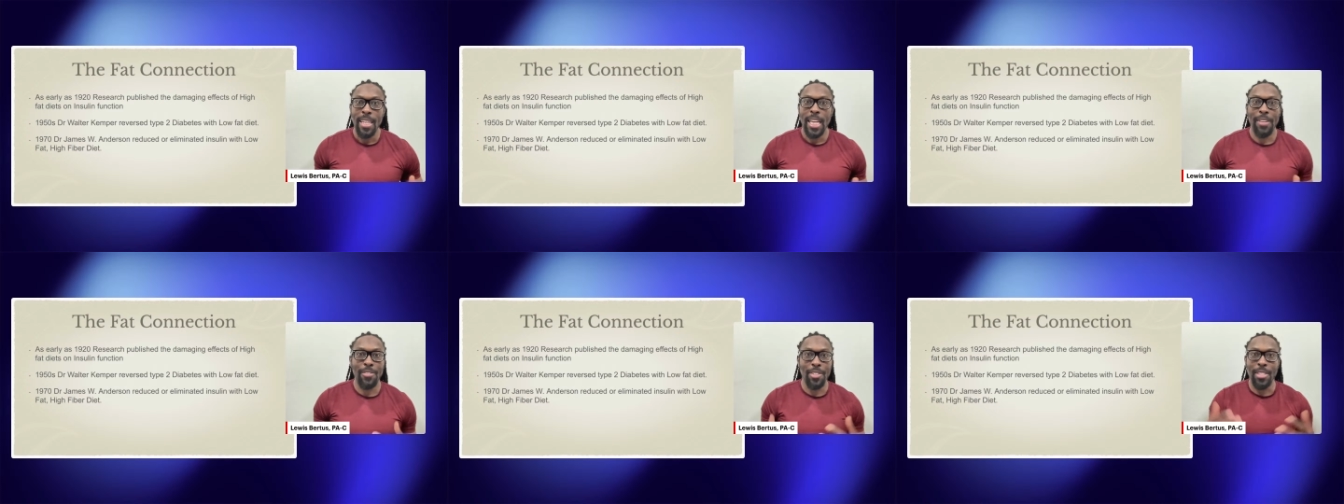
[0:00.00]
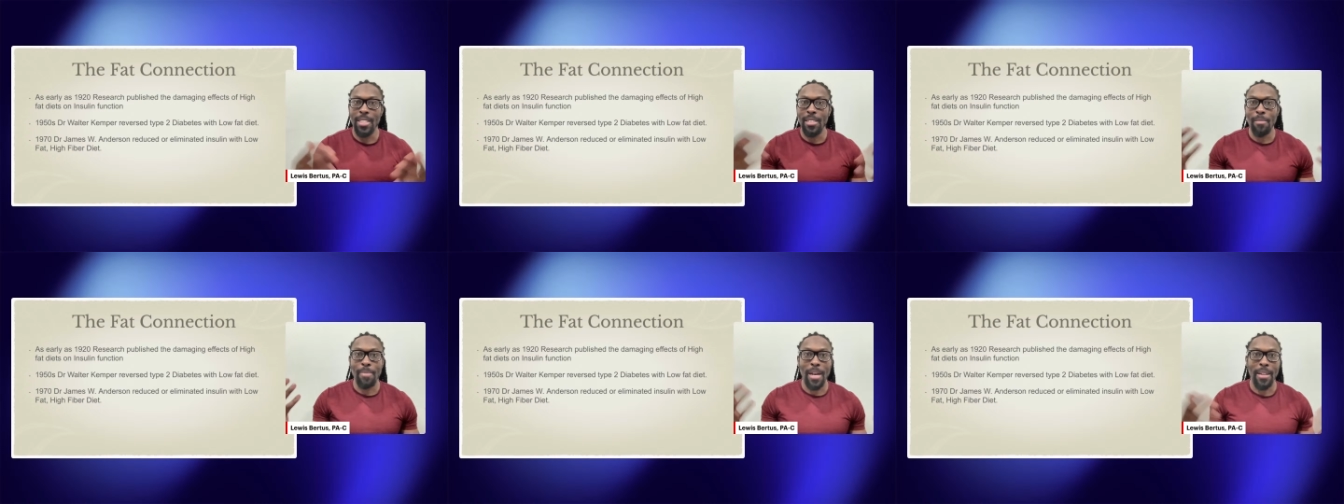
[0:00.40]
If you
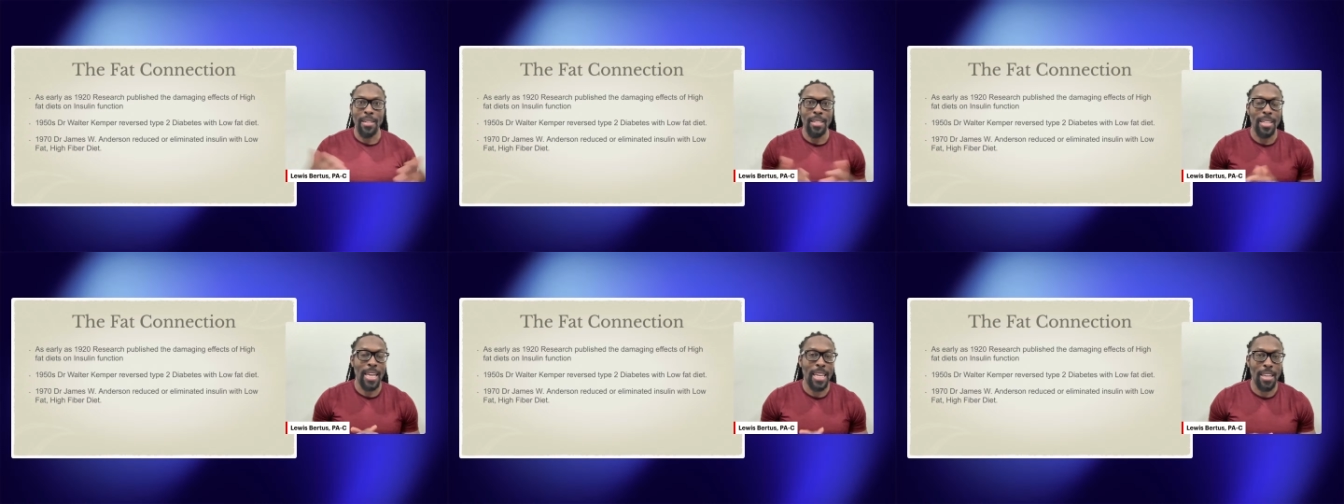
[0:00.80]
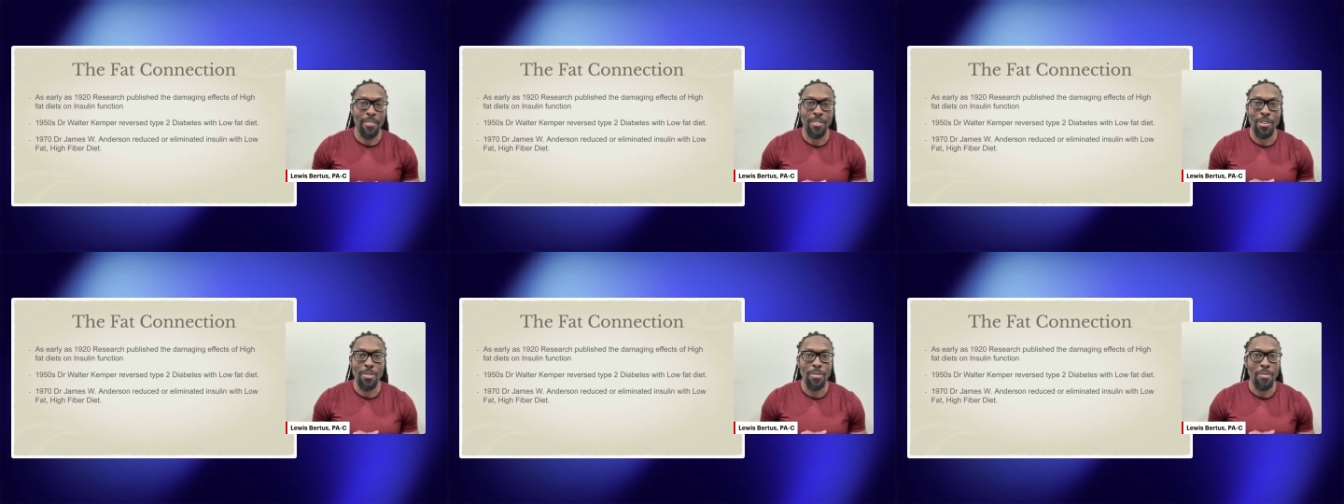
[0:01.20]
think about it, like
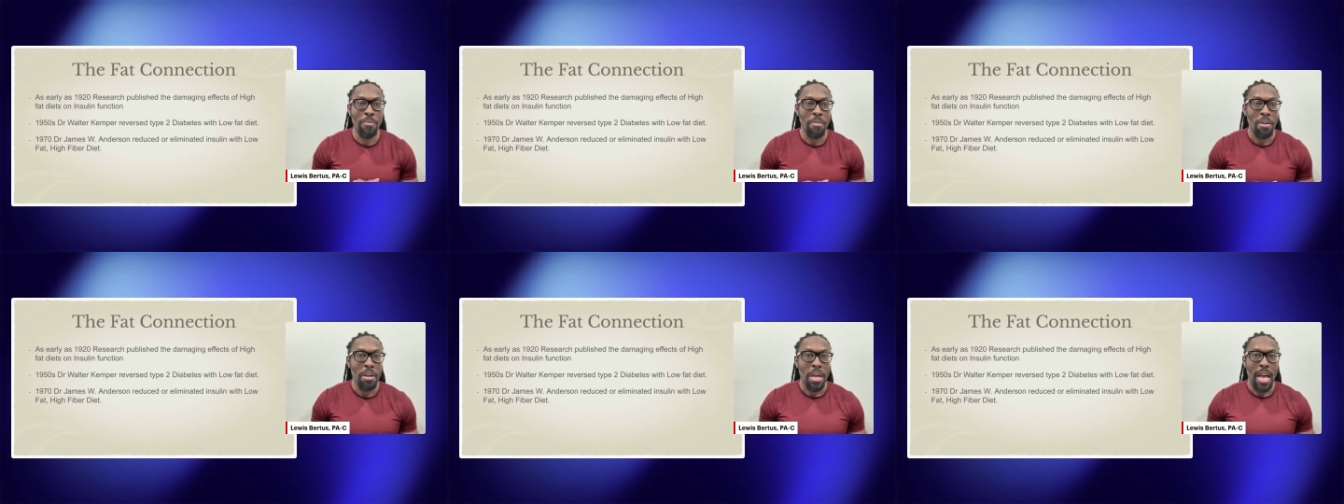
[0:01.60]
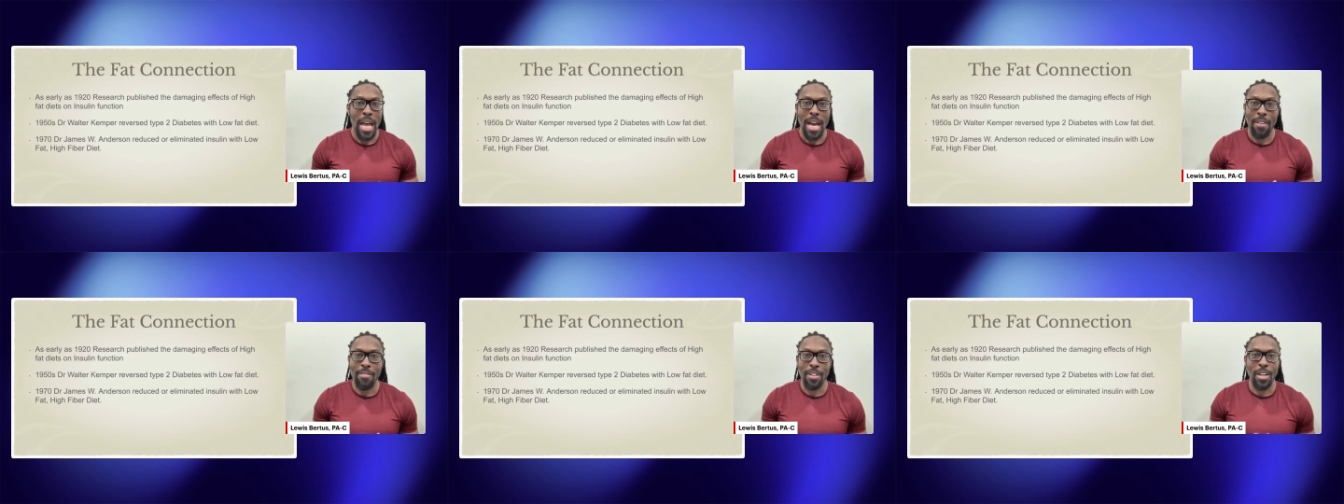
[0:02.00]
if you
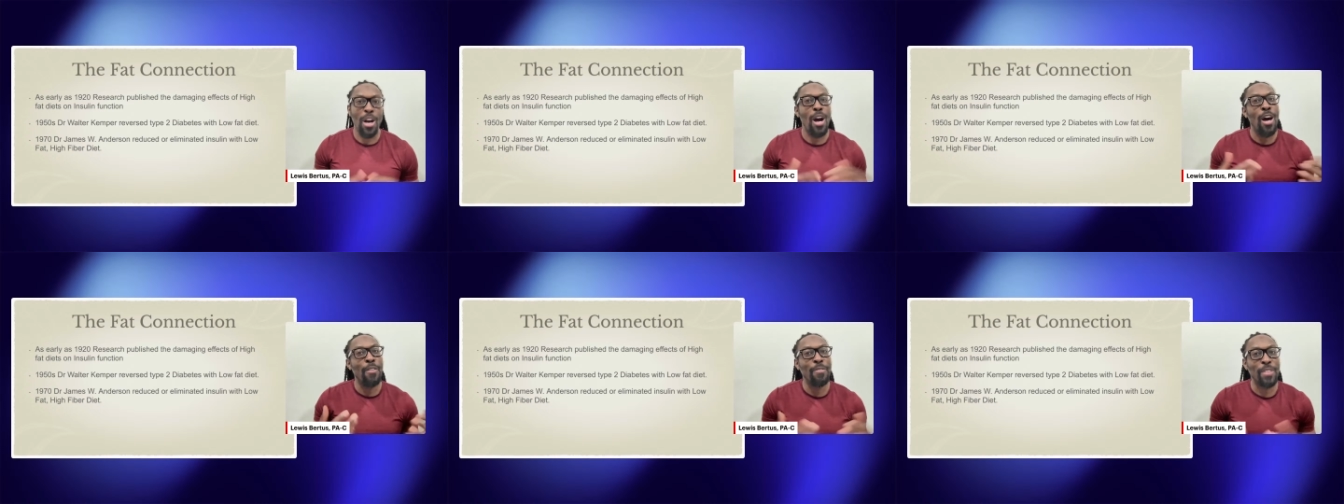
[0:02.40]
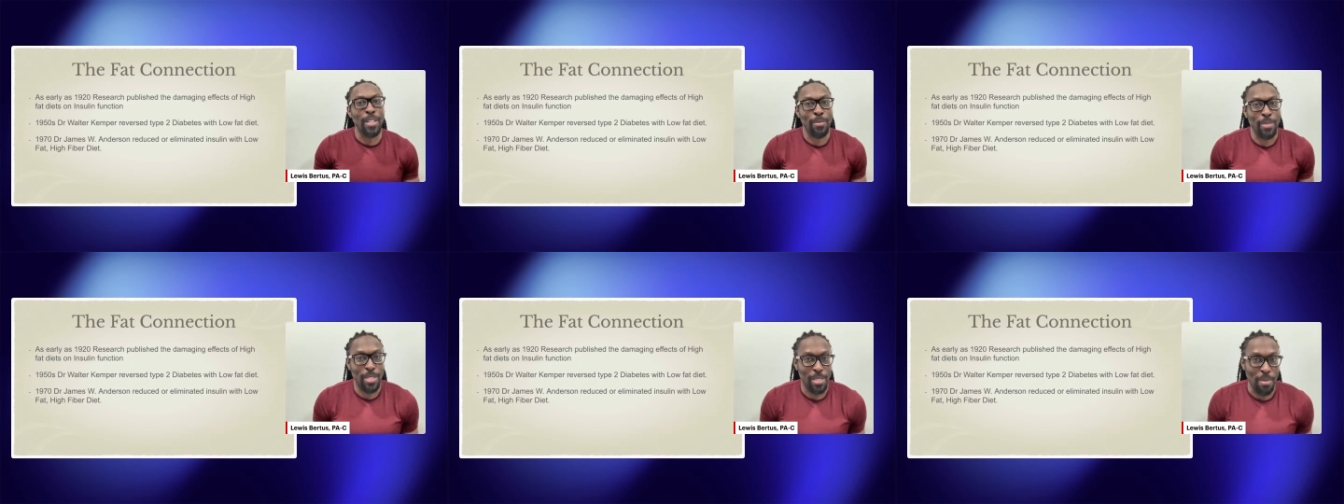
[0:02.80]
have a
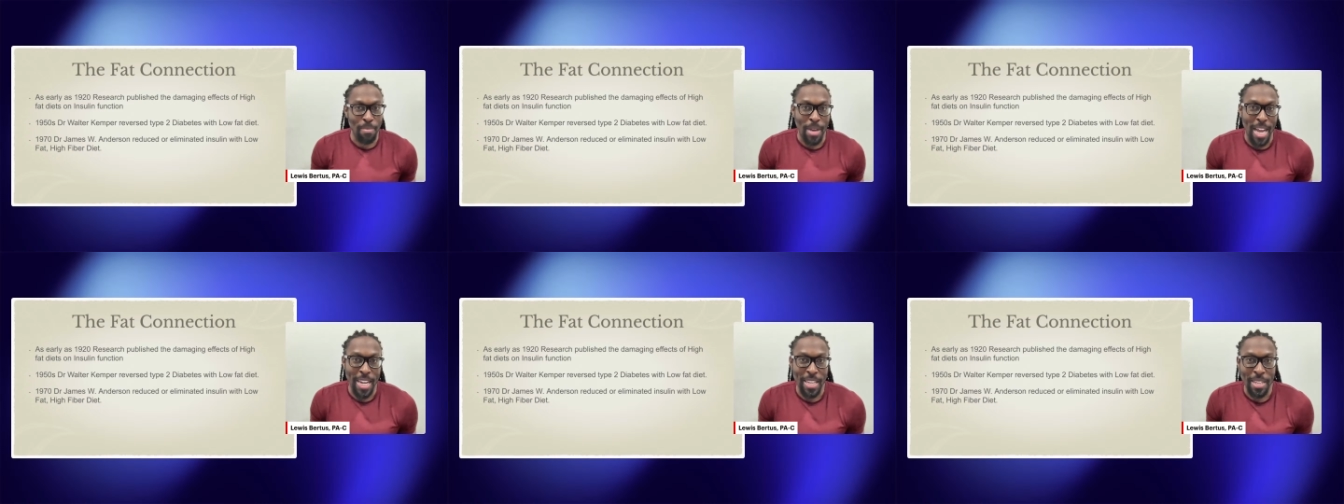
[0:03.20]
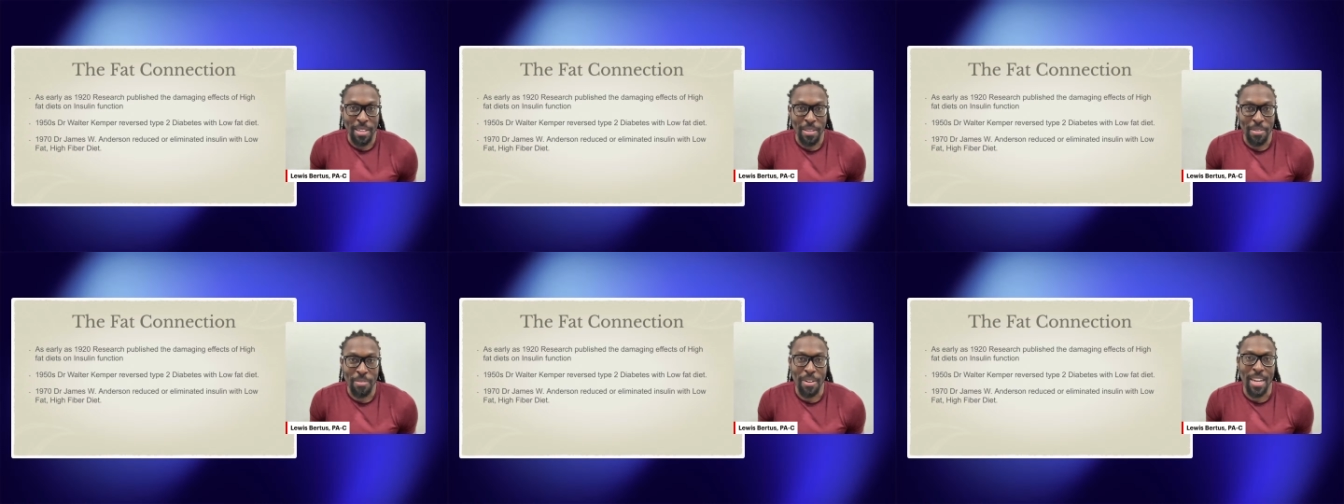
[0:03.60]
conflict with
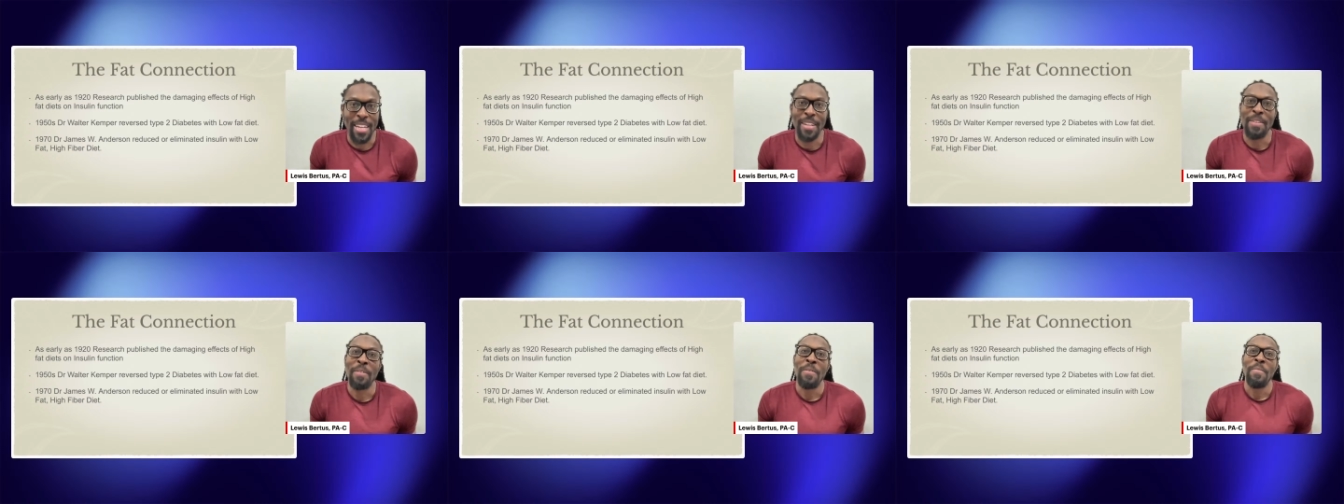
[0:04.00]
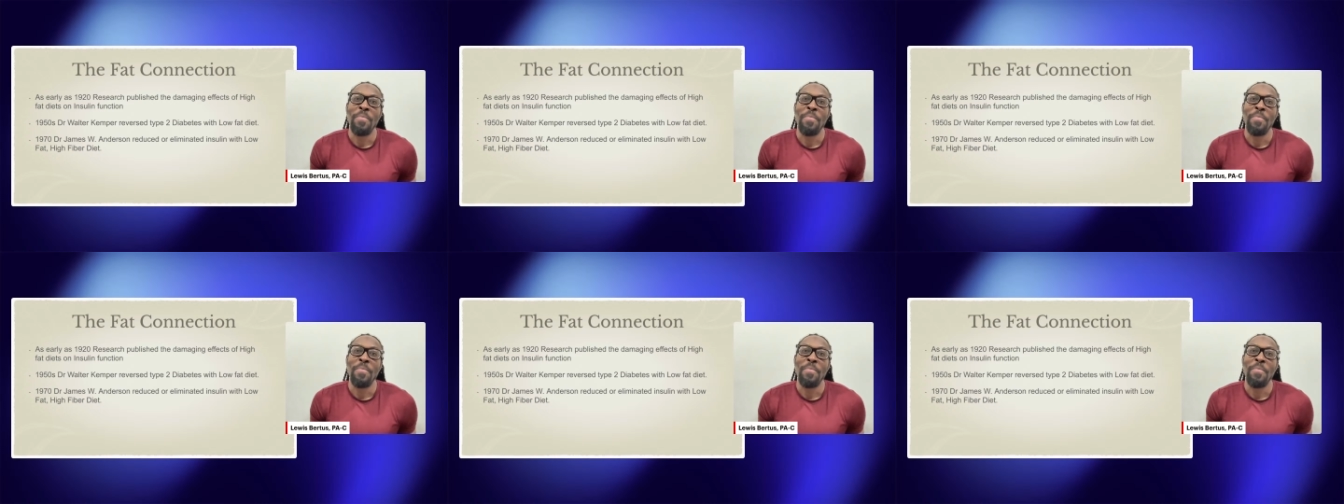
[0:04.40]
somebody, right?